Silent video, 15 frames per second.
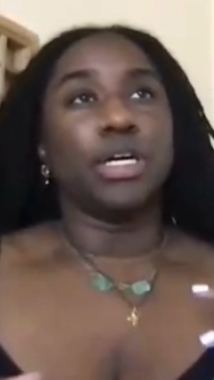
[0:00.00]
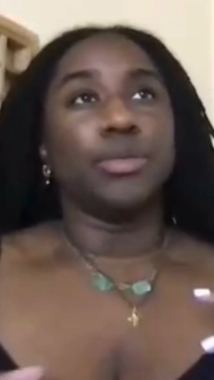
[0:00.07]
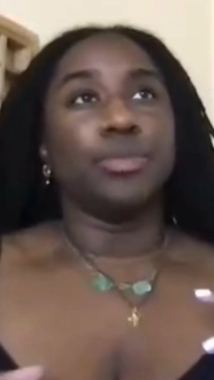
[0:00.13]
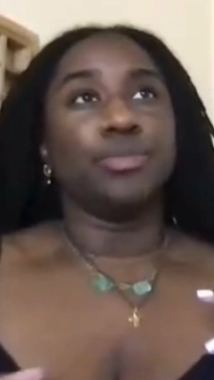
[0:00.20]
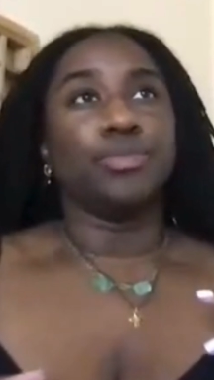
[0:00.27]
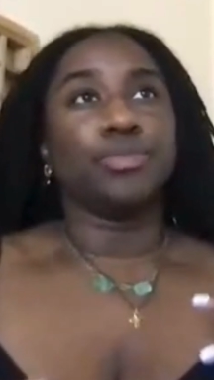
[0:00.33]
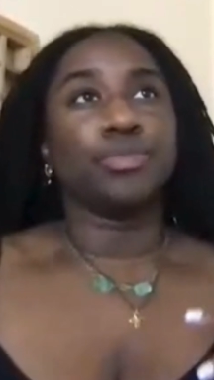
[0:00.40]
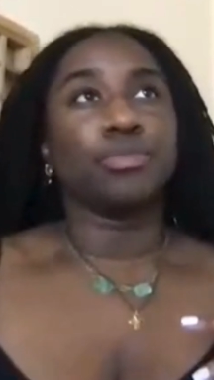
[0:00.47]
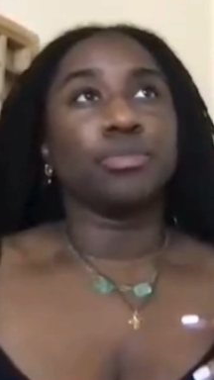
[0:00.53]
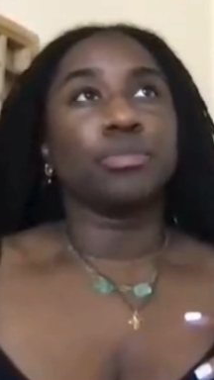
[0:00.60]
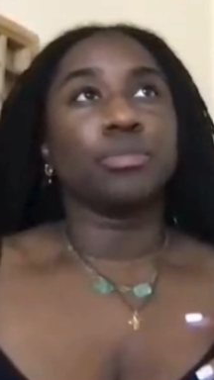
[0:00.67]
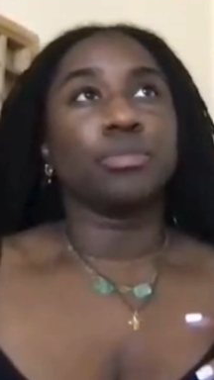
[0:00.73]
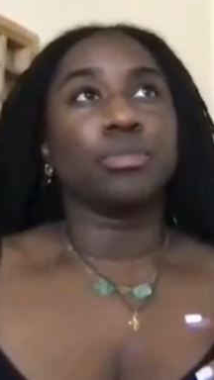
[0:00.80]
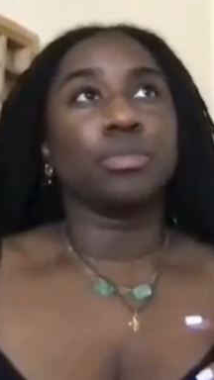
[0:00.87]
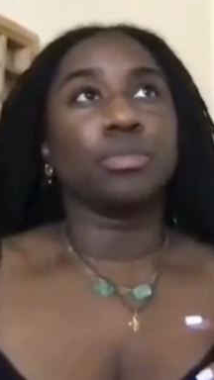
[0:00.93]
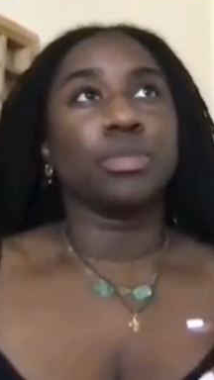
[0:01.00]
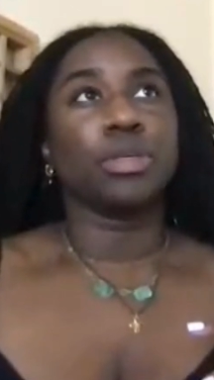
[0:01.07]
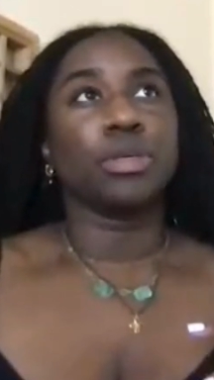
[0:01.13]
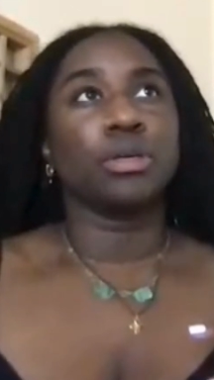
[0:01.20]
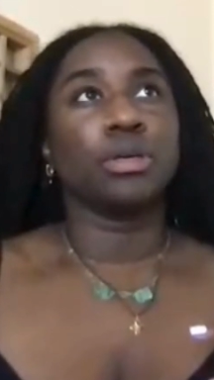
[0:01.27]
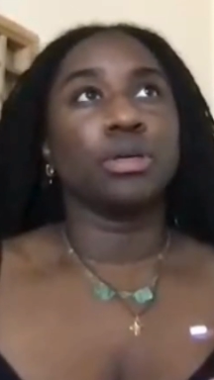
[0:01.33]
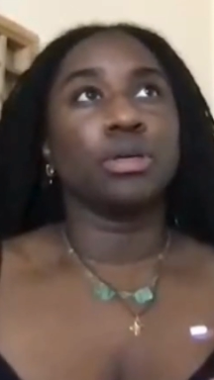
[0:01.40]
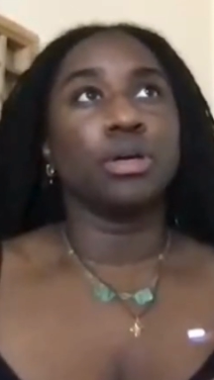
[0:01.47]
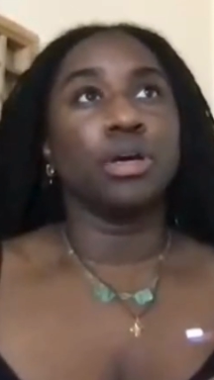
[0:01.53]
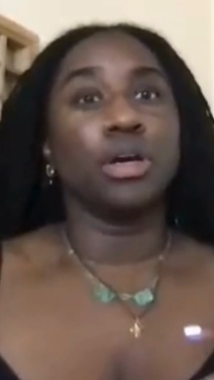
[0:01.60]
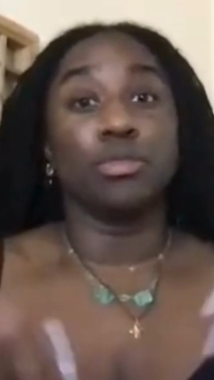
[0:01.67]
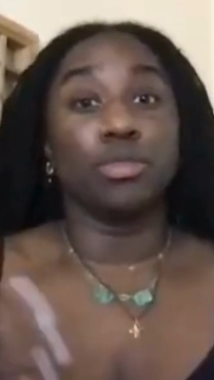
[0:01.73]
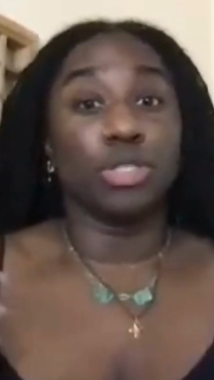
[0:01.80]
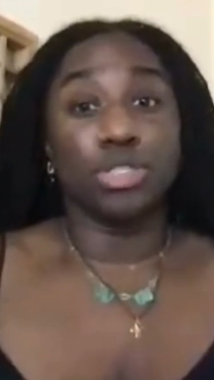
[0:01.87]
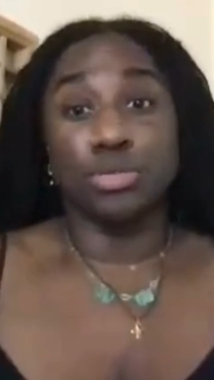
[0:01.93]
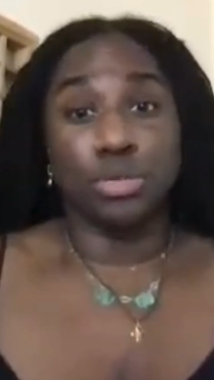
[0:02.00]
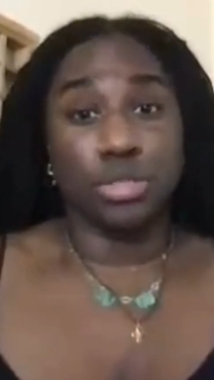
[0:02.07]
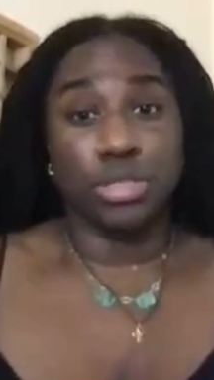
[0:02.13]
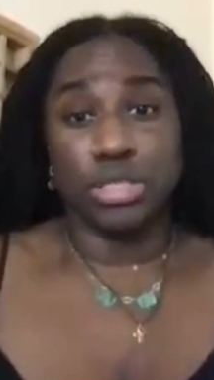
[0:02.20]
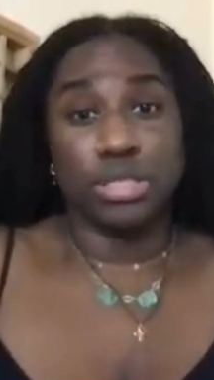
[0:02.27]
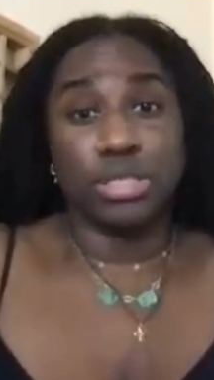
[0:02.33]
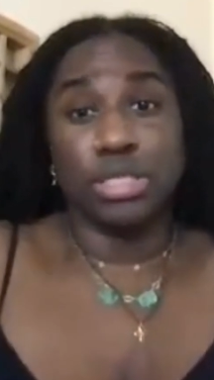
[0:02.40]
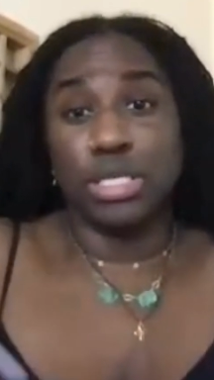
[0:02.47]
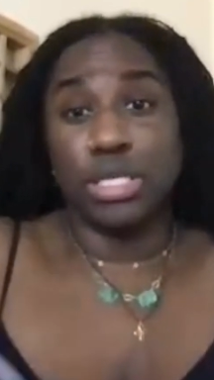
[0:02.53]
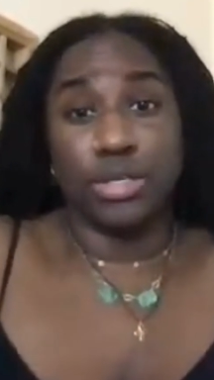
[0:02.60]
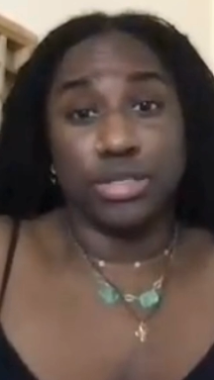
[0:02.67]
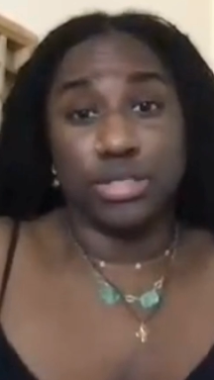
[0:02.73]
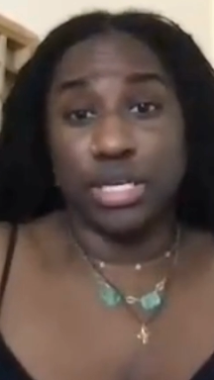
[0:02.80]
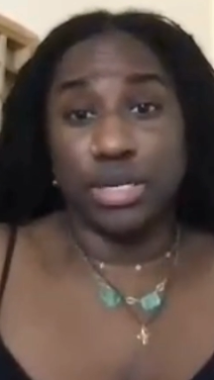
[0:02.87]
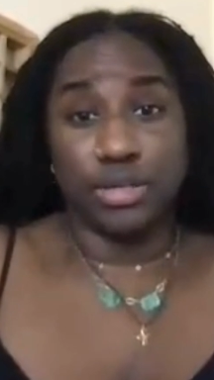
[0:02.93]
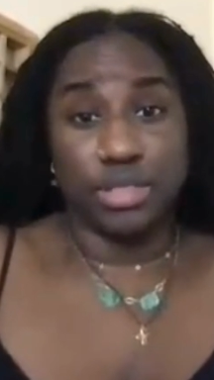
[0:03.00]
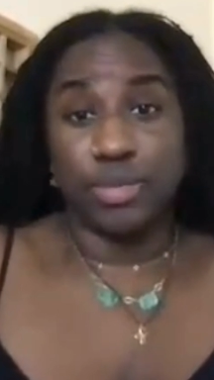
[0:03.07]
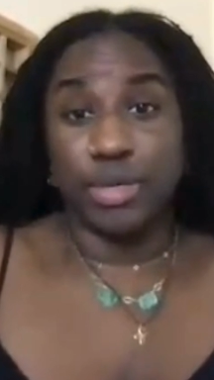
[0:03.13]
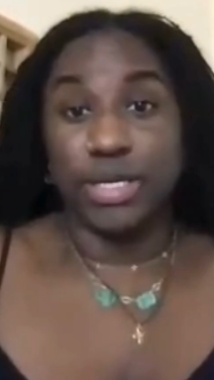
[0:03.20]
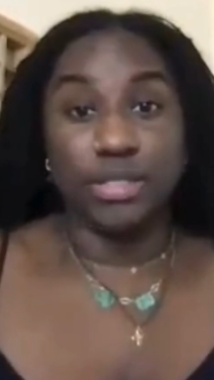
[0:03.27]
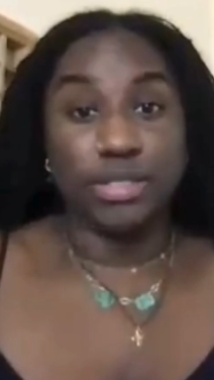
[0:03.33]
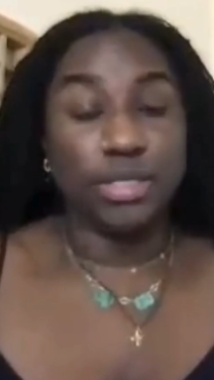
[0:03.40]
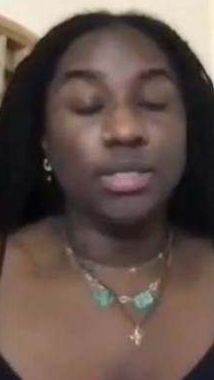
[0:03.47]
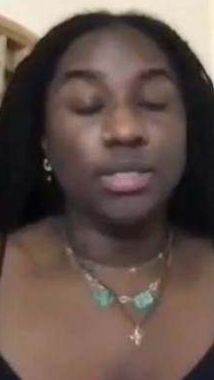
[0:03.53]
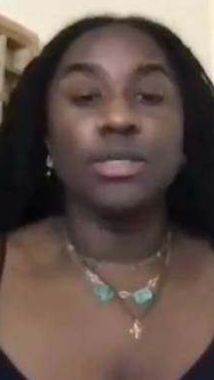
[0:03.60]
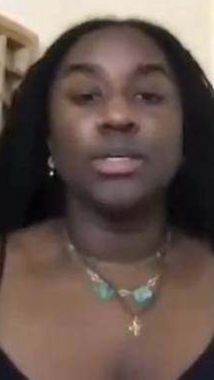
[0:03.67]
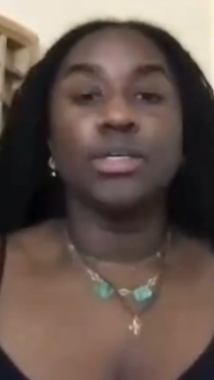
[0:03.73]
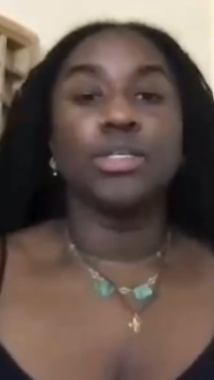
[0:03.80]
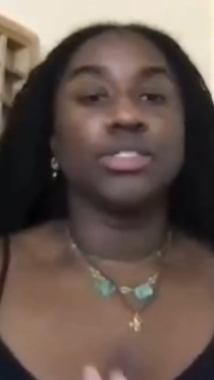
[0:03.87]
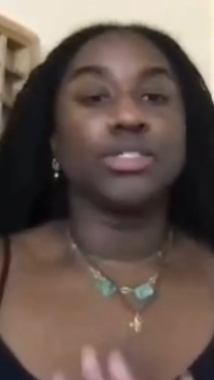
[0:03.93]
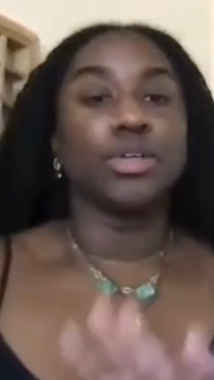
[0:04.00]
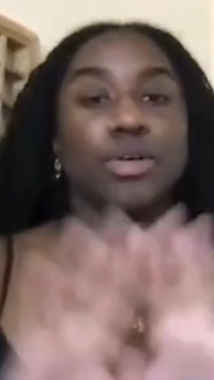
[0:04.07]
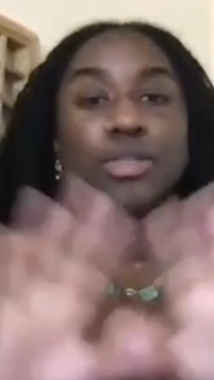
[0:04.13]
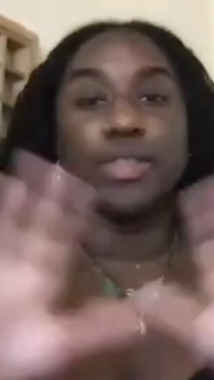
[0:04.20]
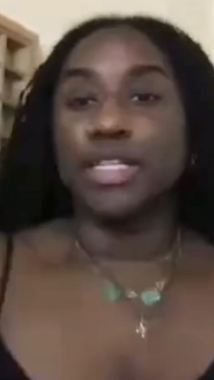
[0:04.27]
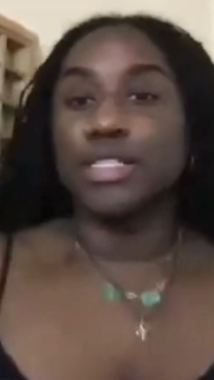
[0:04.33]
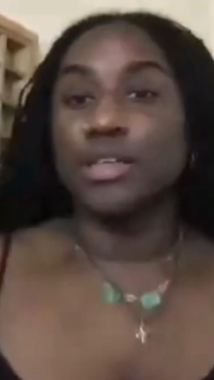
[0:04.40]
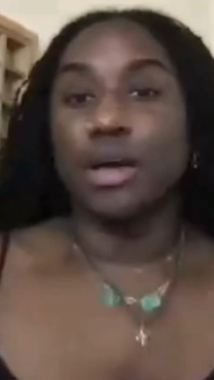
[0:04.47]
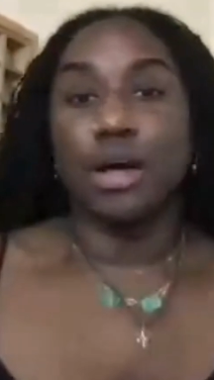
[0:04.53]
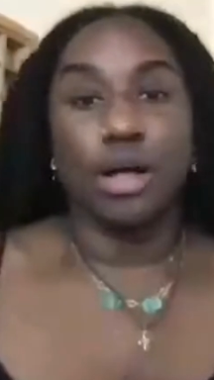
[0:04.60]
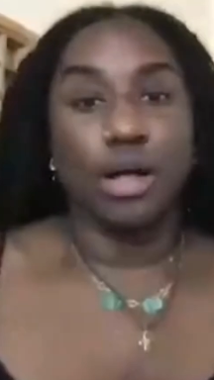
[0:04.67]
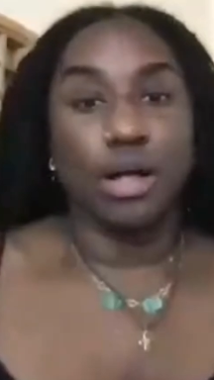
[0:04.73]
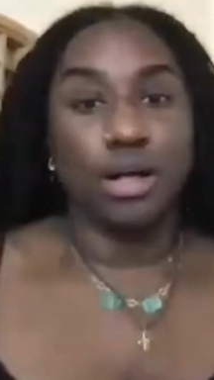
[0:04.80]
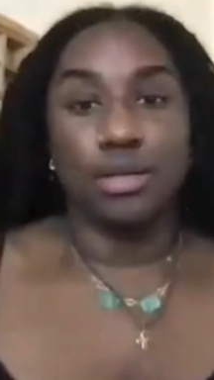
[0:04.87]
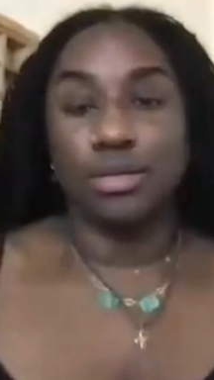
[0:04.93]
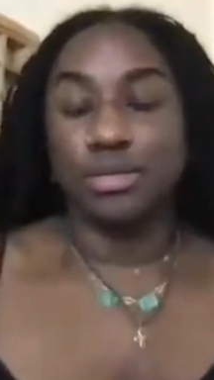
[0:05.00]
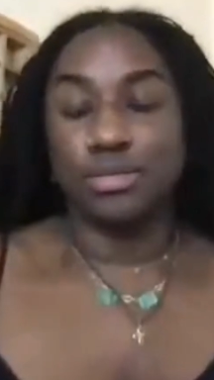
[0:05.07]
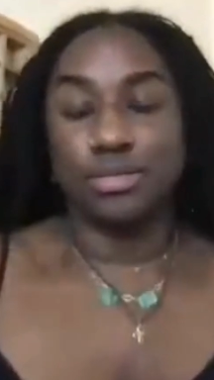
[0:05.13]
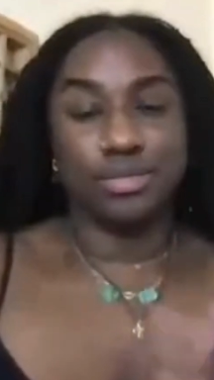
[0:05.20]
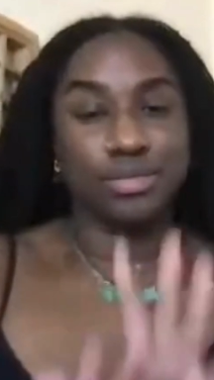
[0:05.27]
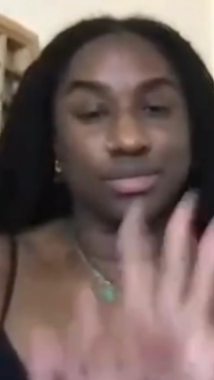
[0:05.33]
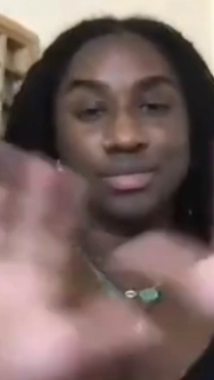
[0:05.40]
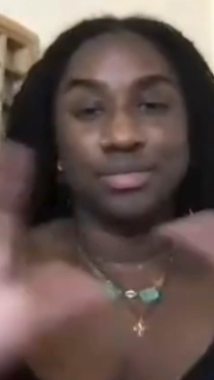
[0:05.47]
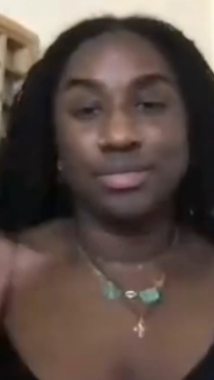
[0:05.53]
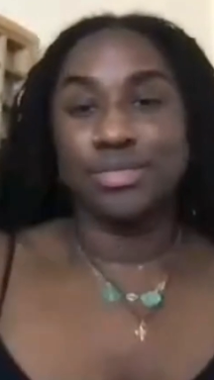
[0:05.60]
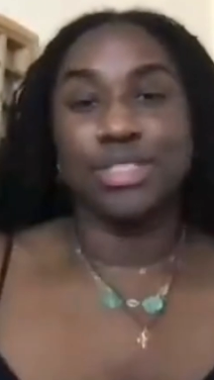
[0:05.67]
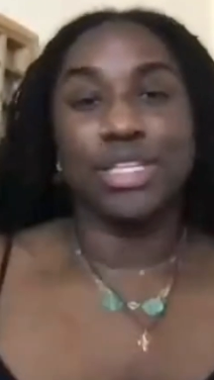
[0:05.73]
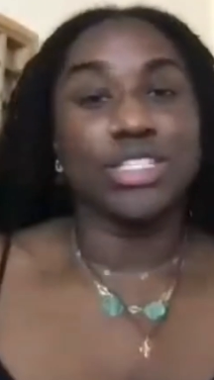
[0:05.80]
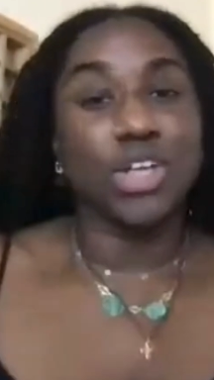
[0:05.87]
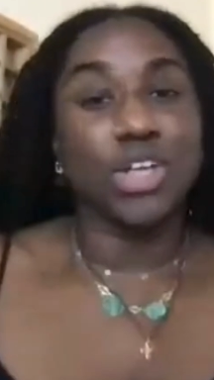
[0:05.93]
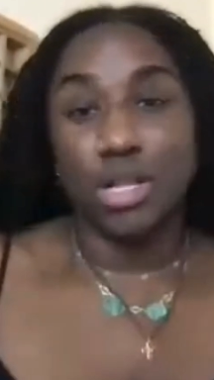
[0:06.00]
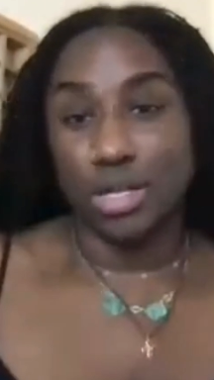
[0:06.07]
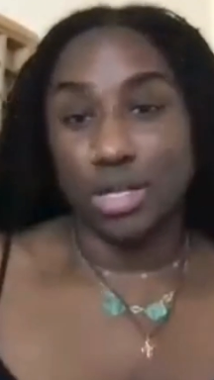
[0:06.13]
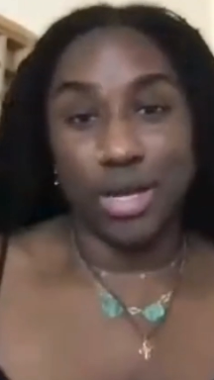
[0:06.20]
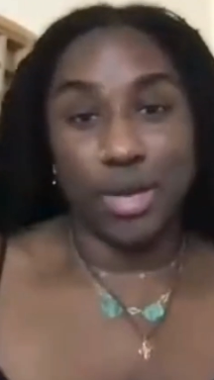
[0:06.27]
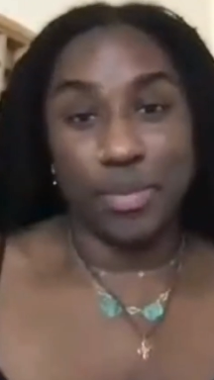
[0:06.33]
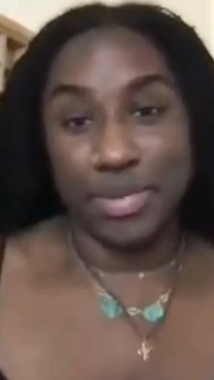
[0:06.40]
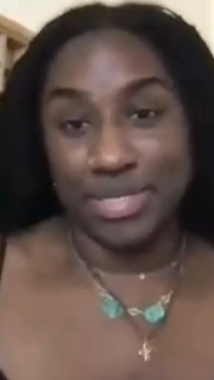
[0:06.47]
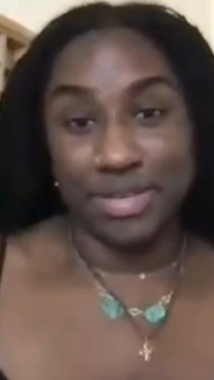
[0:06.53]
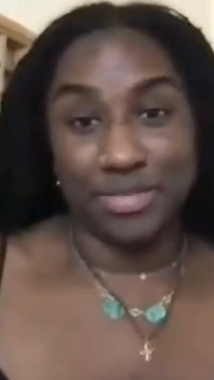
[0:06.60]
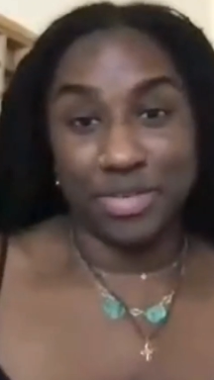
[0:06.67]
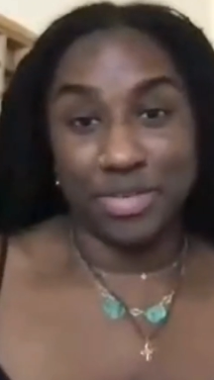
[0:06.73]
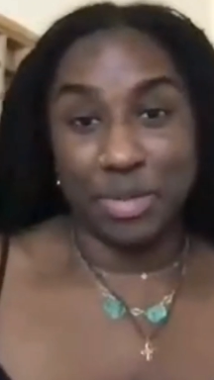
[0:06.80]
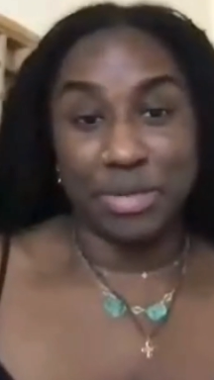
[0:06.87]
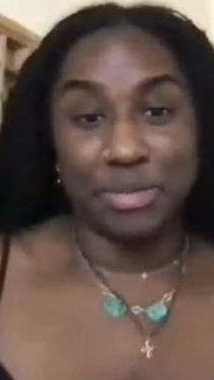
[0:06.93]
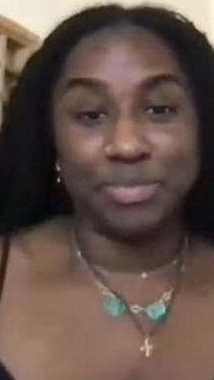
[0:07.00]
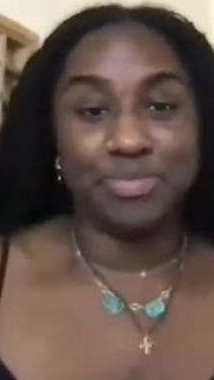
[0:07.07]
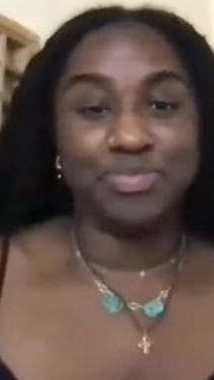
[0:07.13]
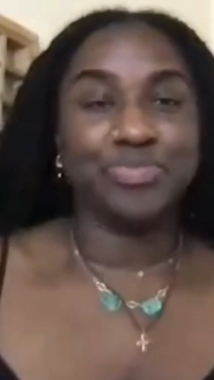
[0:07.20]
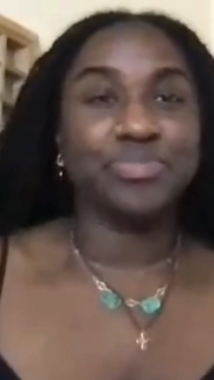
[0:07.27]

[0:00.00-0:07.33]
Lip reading: a ritual in cleaning your sacred space. So that's all encompassing for me.